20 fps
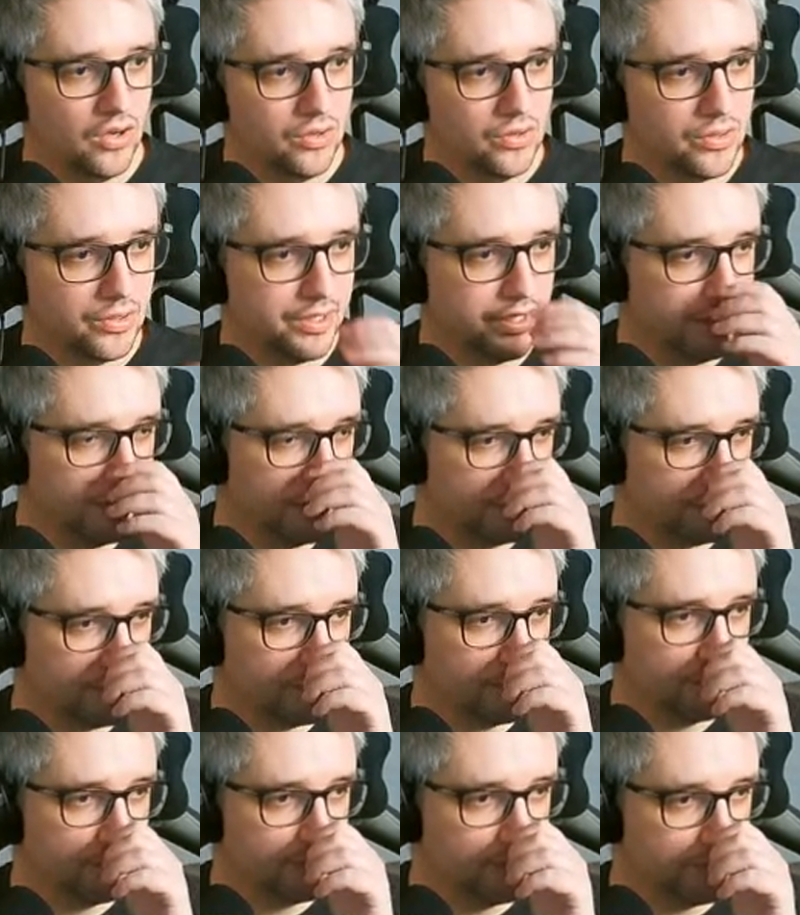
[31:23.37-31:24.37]
Okay, that's
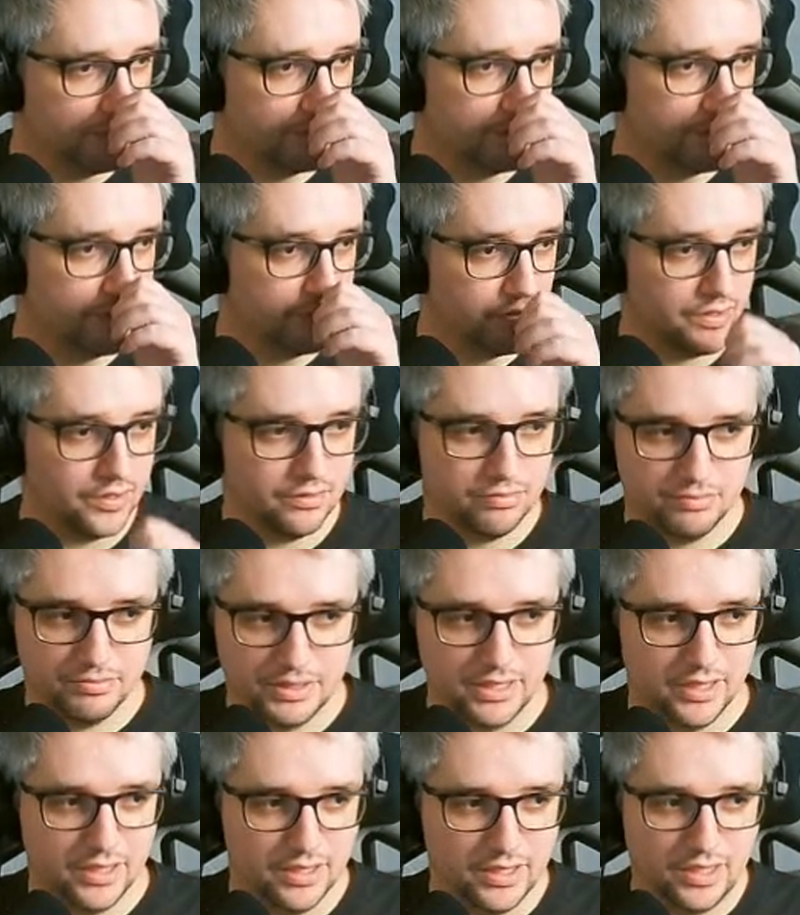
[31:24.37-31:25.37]
good to know. Cause
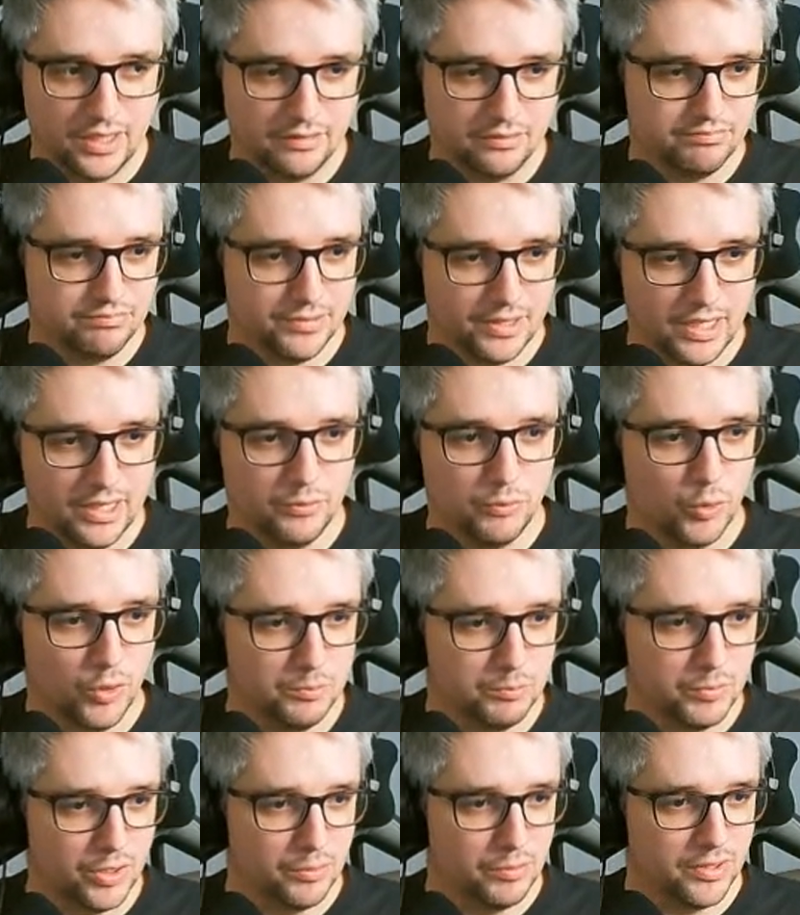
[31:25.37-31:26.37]
yeah, I I
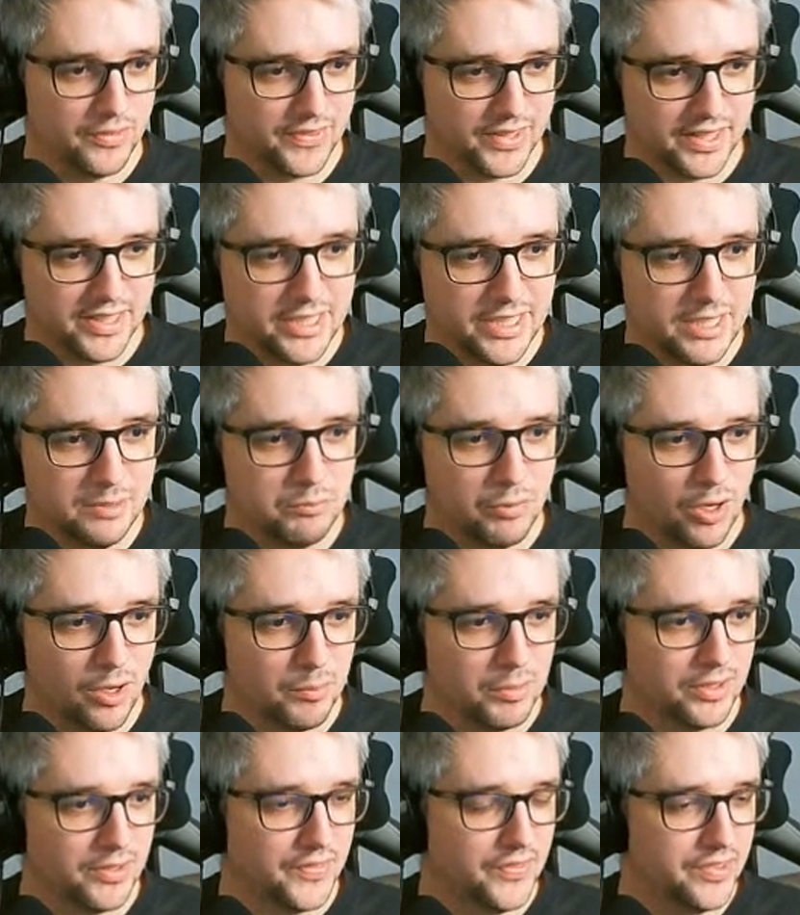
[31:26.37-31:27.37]
want bubbles. I need
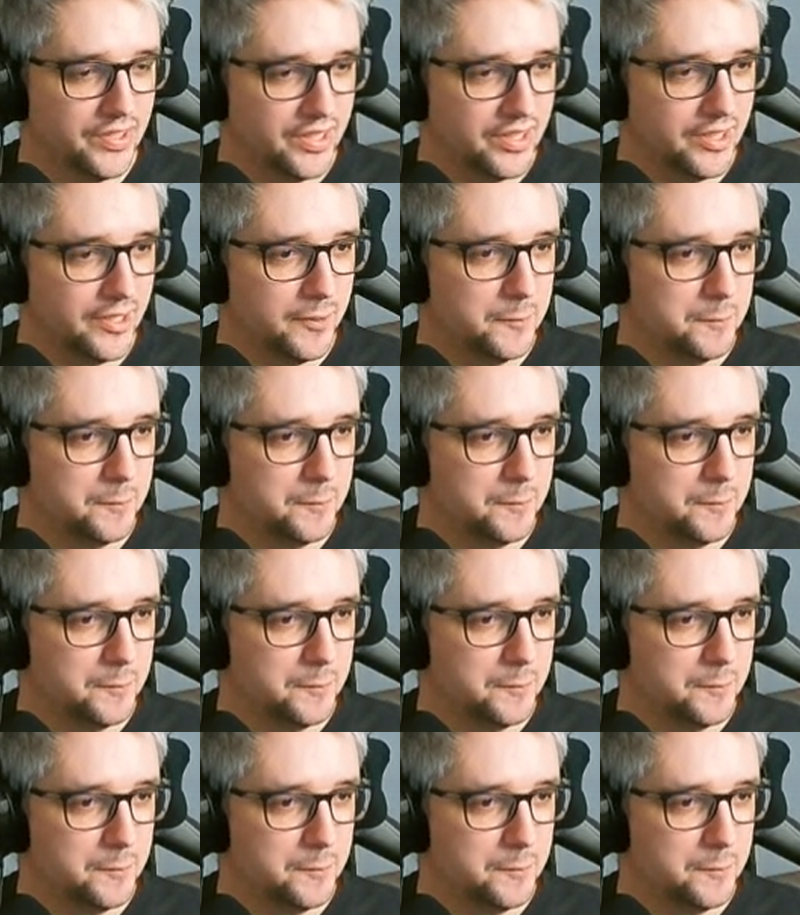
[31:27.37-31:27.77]
bubbles.